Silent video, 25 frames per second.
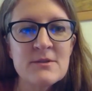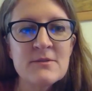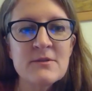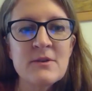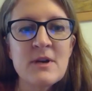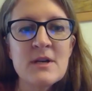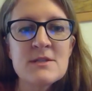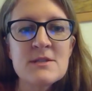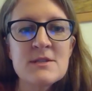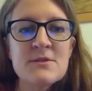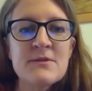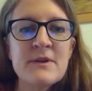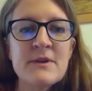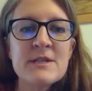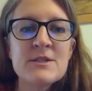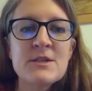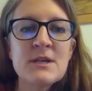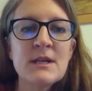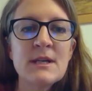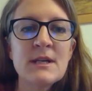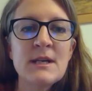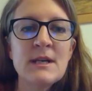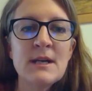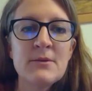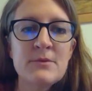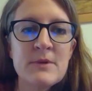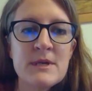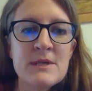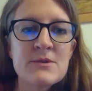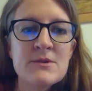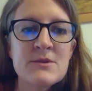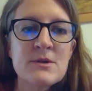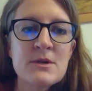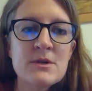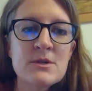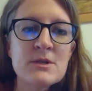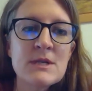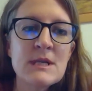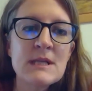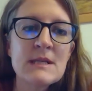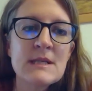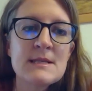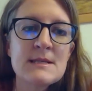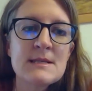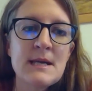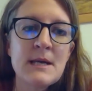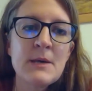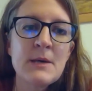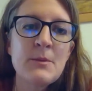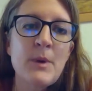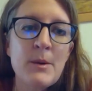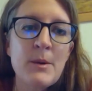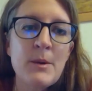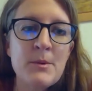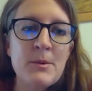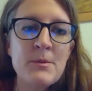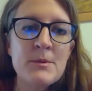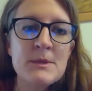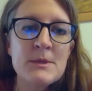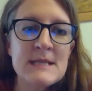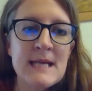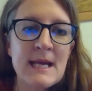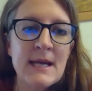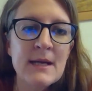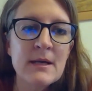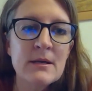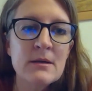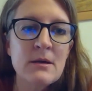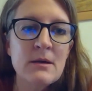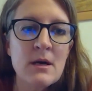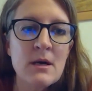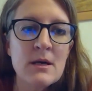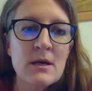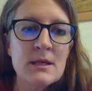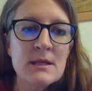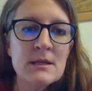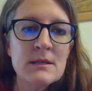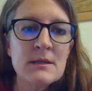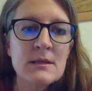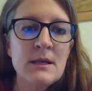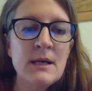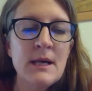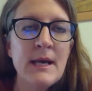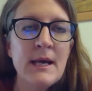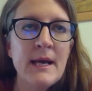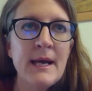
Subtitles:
of Conservation and Research at the Santa Barbara Botanic Garden,